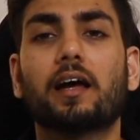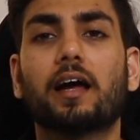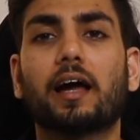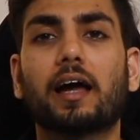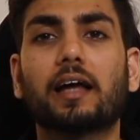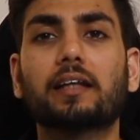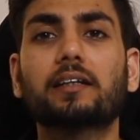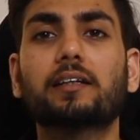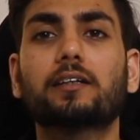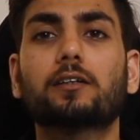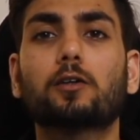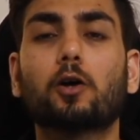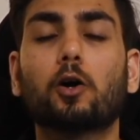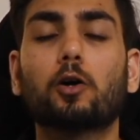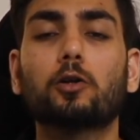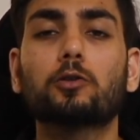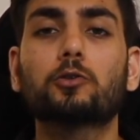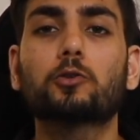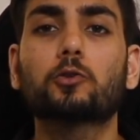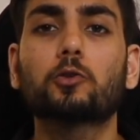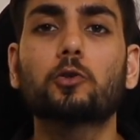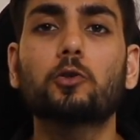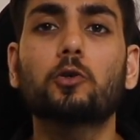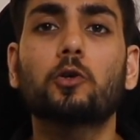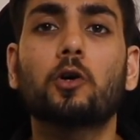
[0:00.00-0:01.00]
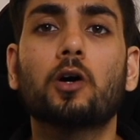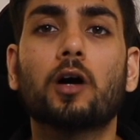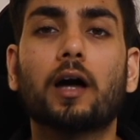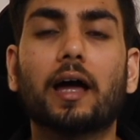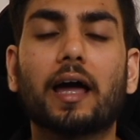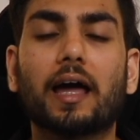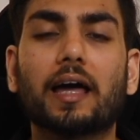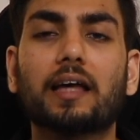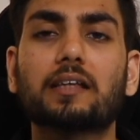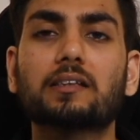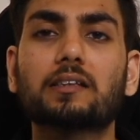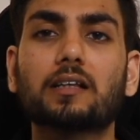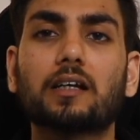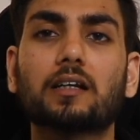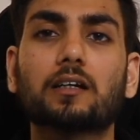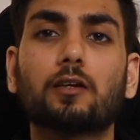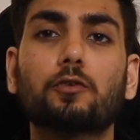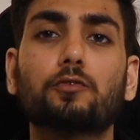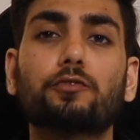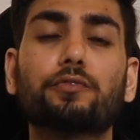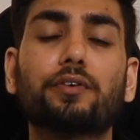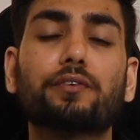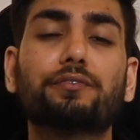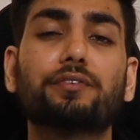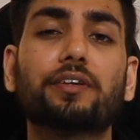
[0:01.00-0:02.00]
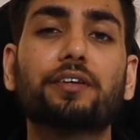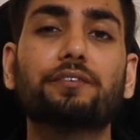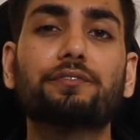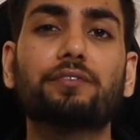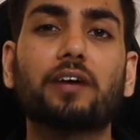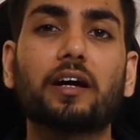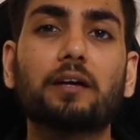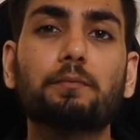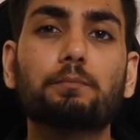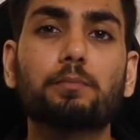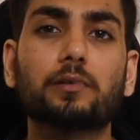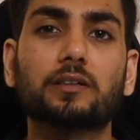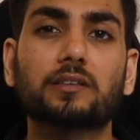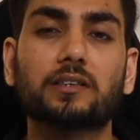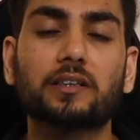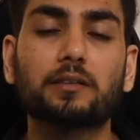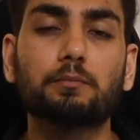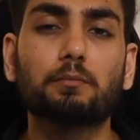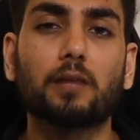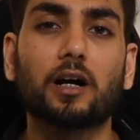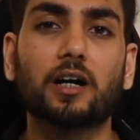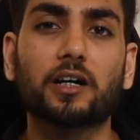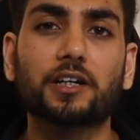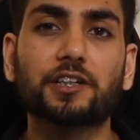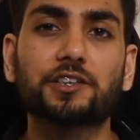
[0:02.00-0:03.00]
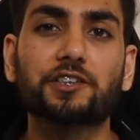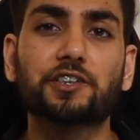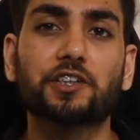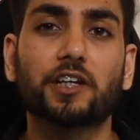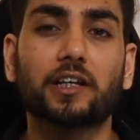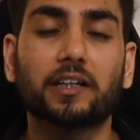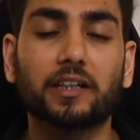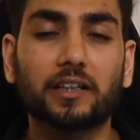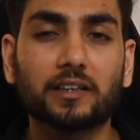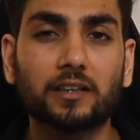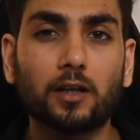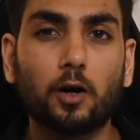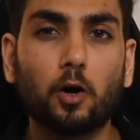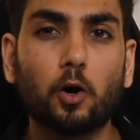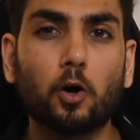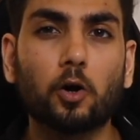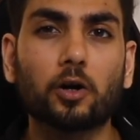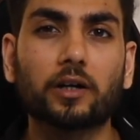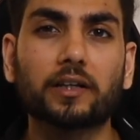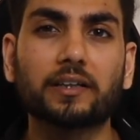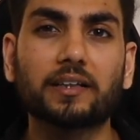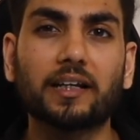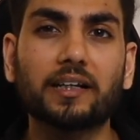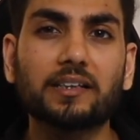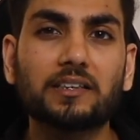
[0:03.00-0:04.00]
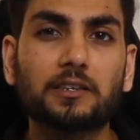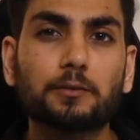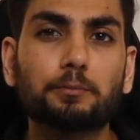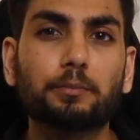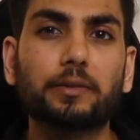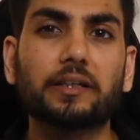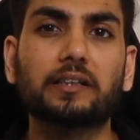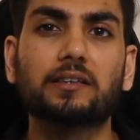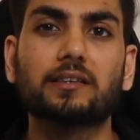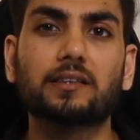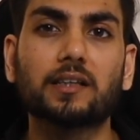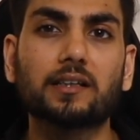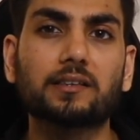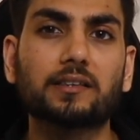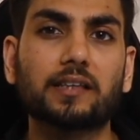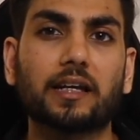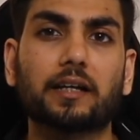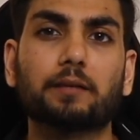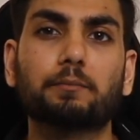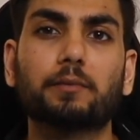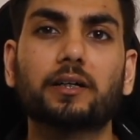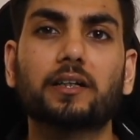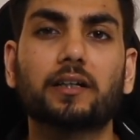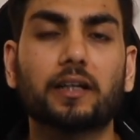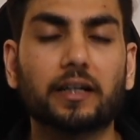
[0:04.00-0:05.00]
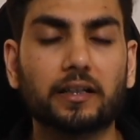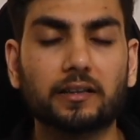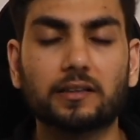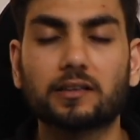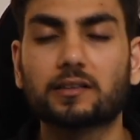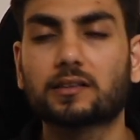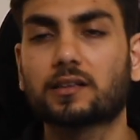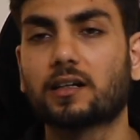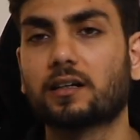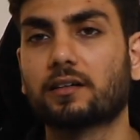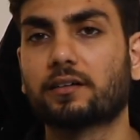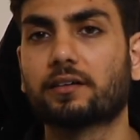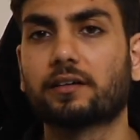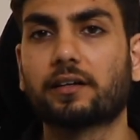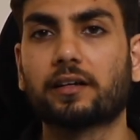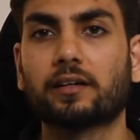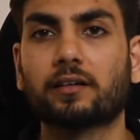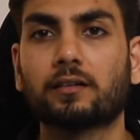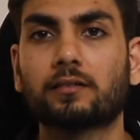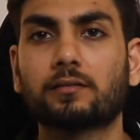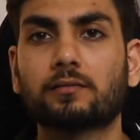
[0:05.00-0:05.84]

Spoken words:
and it also has around 55% market share in the organized pizza segment in this country.